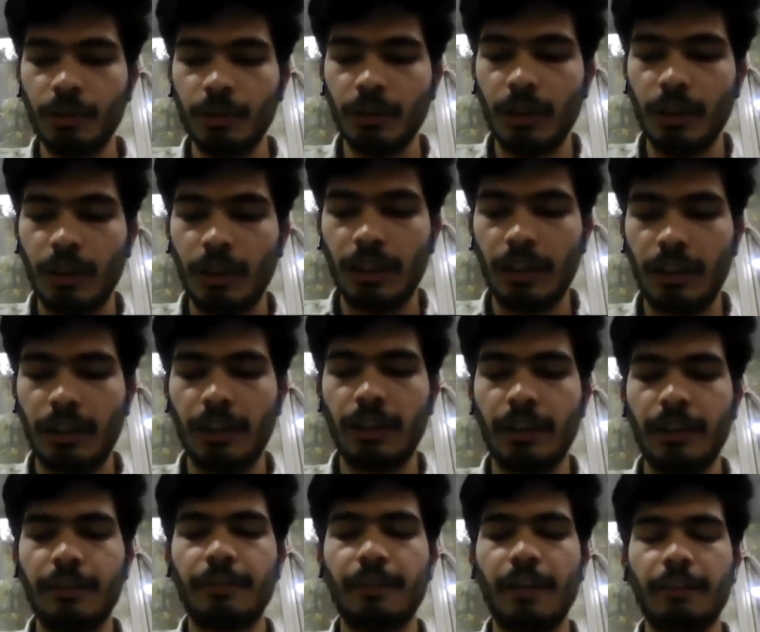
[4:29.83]
So
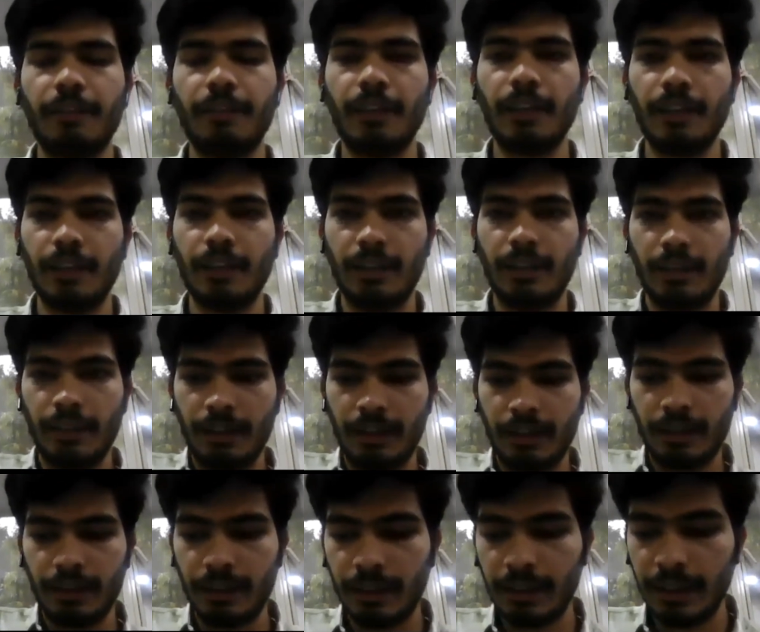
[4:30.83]
uh, if I will,
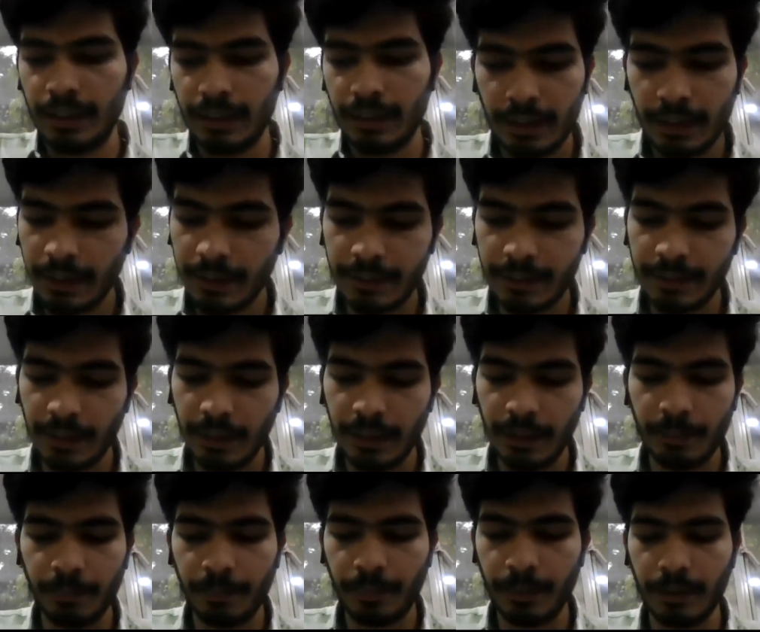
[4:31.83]
uh, it,
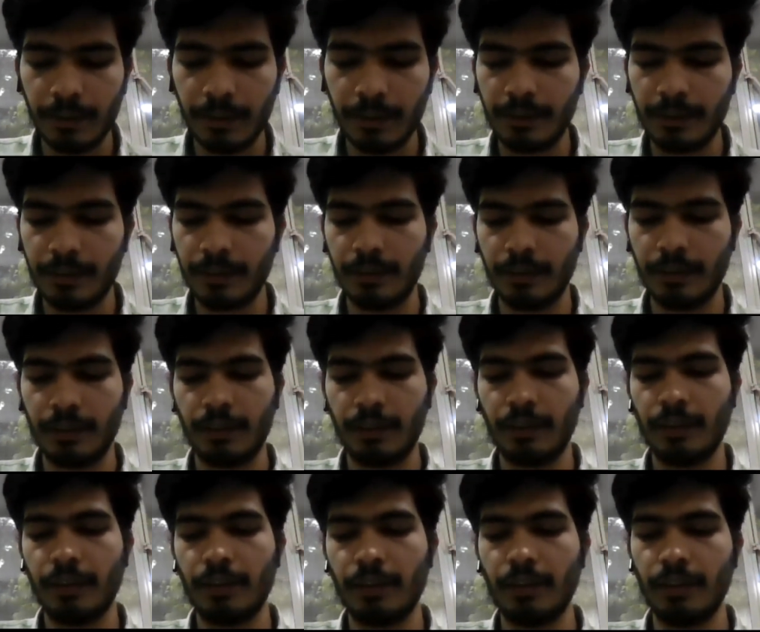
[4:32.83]
it's the impulse.
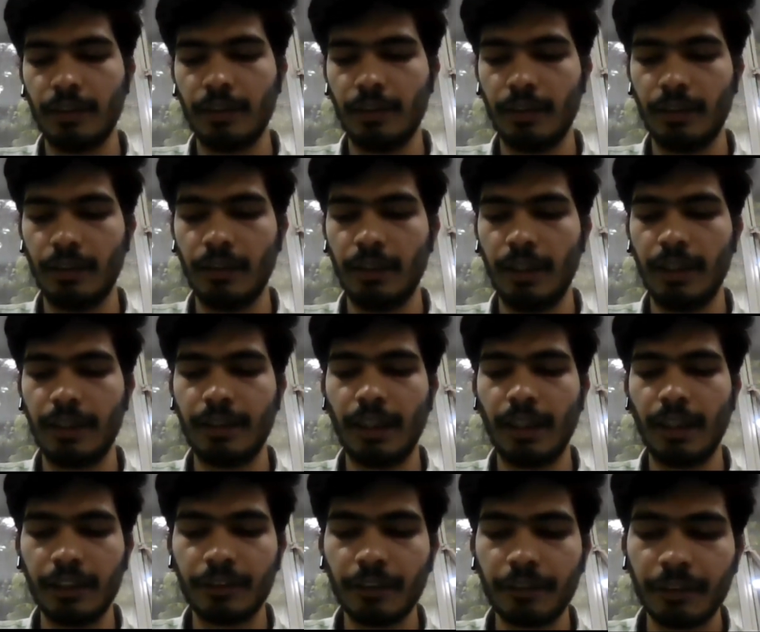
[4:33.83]
Uh, Uh,
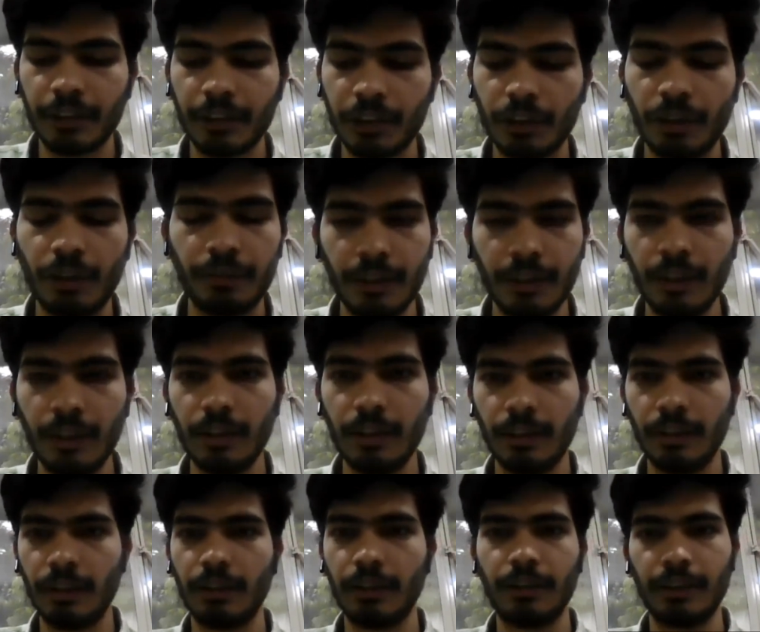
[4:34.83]
like transfer function of
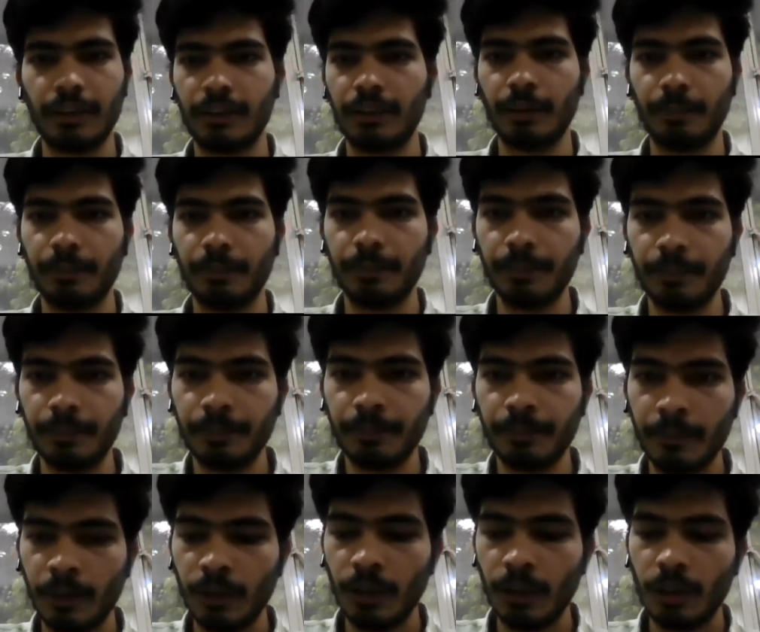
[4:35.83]
the uh, system.
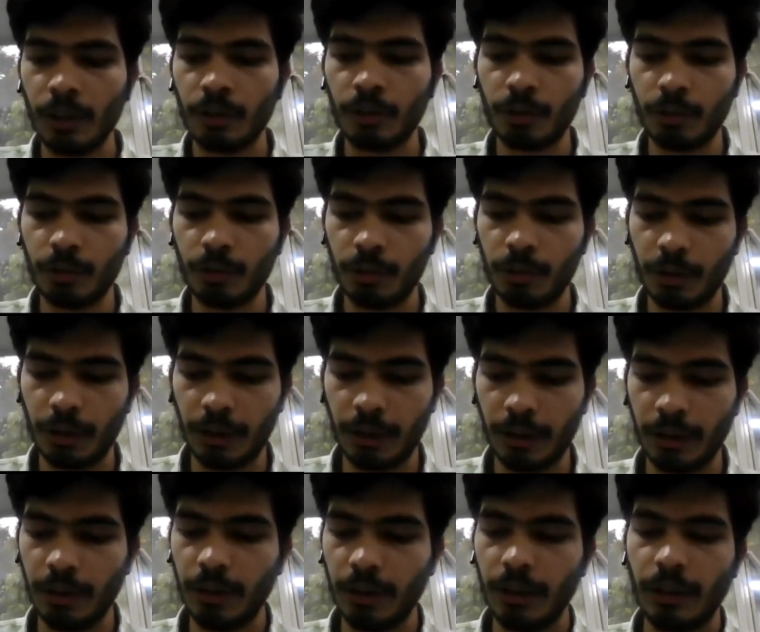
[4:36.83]
So
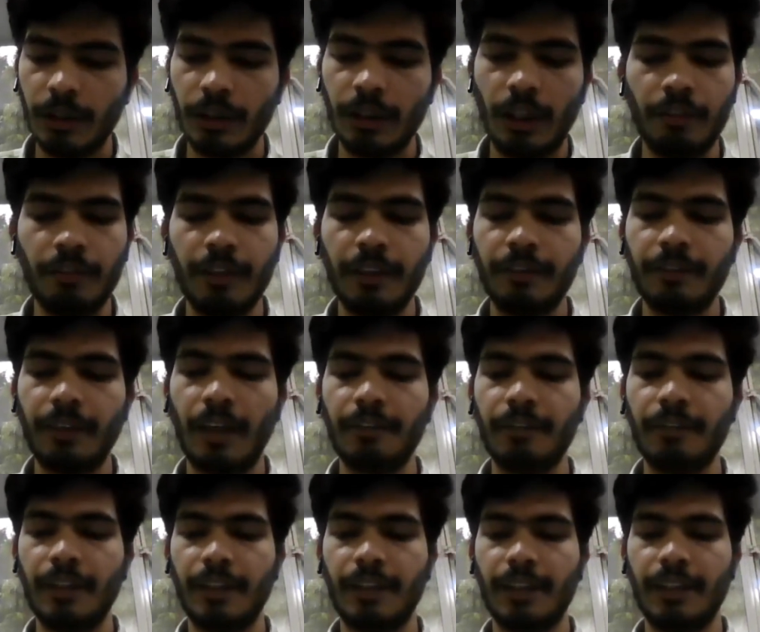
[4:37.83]
uh, now
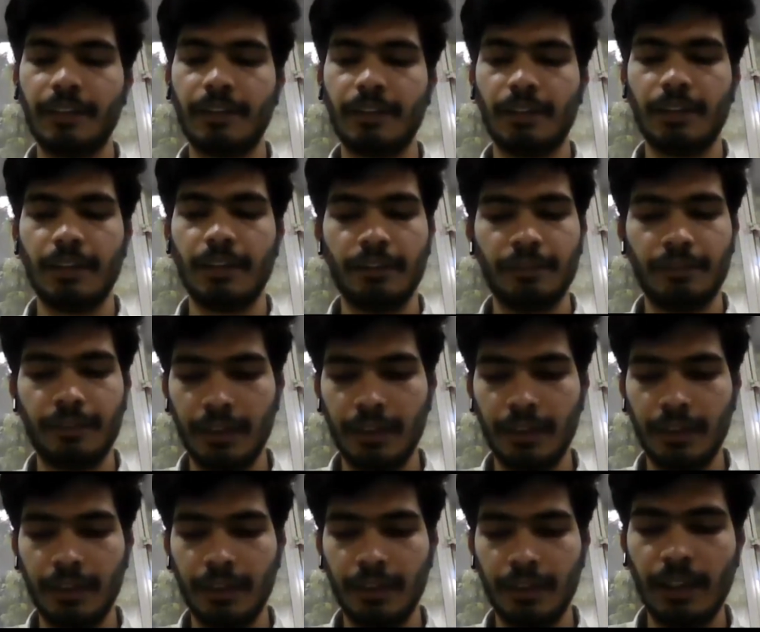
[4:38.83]
when I will take uh,
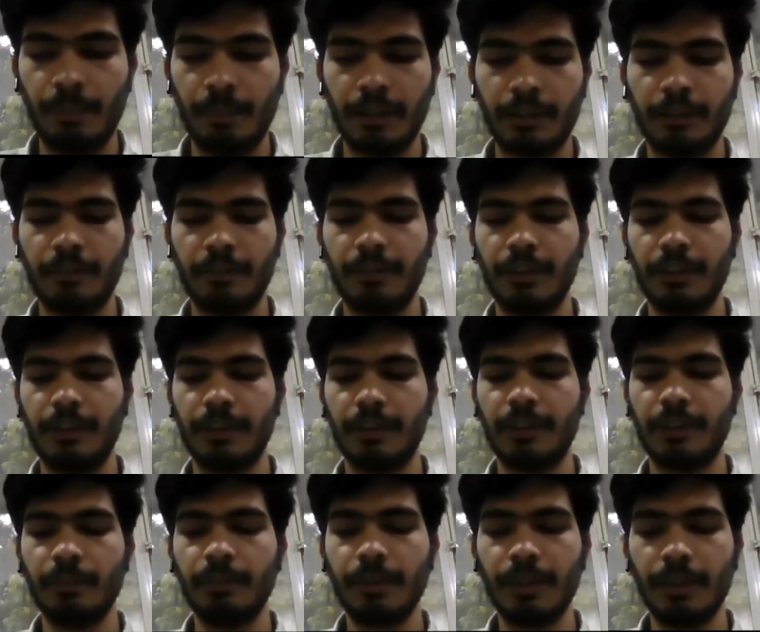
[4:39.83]
inverse Laplace of
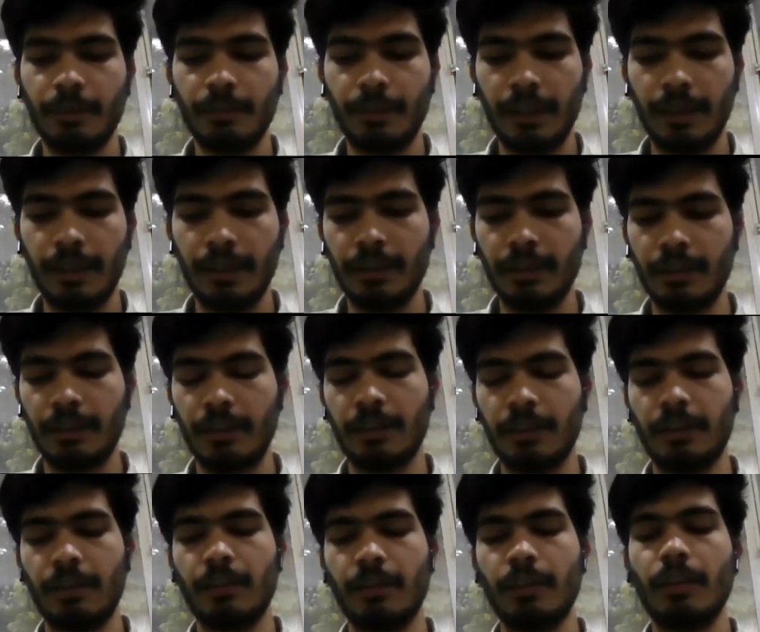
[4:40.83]
this system, then my
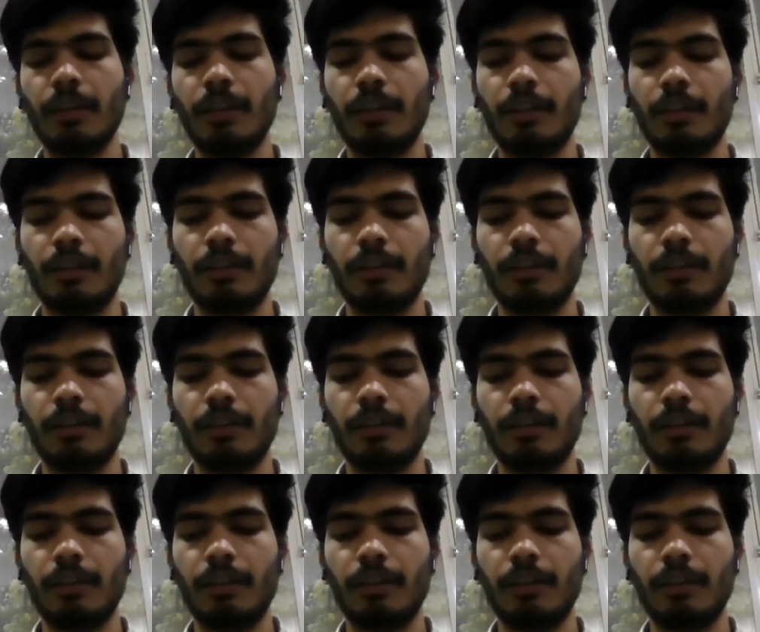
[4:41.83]
uh,